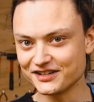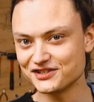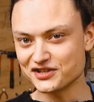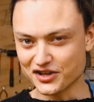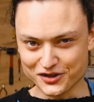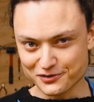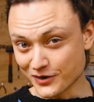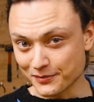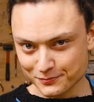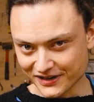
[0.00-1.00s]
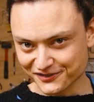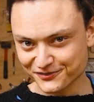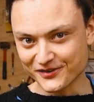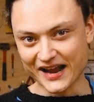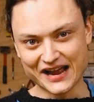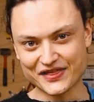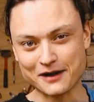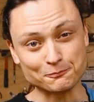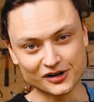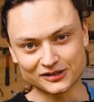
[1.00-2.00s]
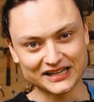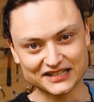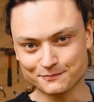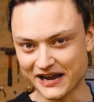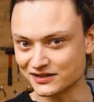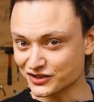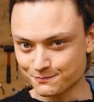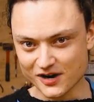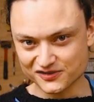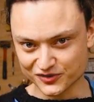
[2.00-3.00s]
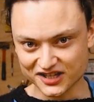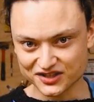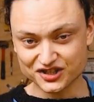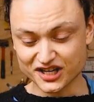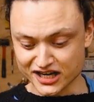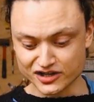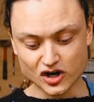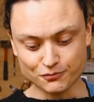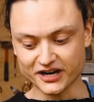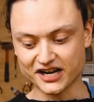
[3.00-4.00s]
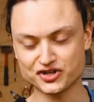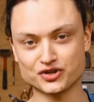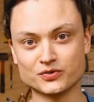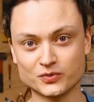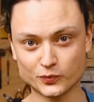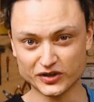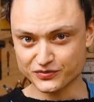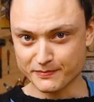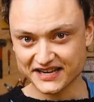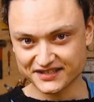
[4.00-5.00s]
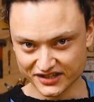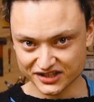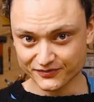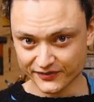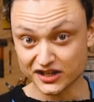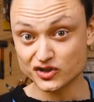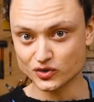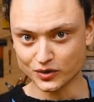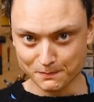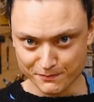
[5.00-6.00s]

It is the Rub and Buff and that Pearl Ex Powder Sparkle Dust in combination which makes this finish look